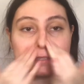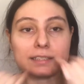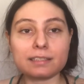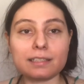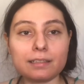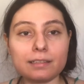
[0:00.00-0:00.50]

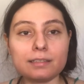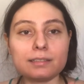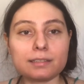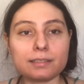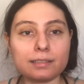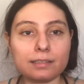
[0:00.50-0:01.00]
skin
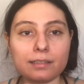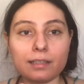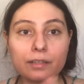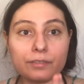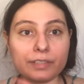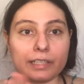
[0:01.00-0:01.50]
is
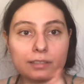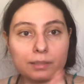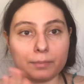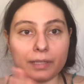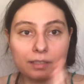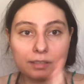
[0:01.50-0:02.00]
not
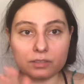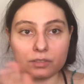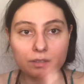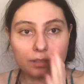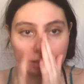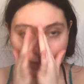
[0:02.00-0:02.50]
reacting badly,
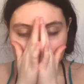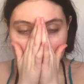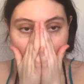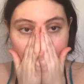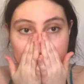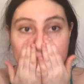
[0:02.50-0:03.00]
so that's
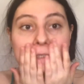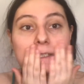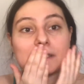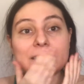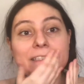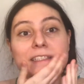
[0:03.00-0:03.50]
pretty
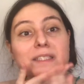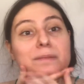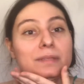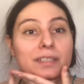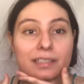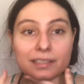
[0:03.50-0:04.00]
nice
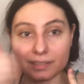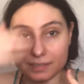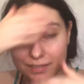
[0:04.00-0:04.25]
because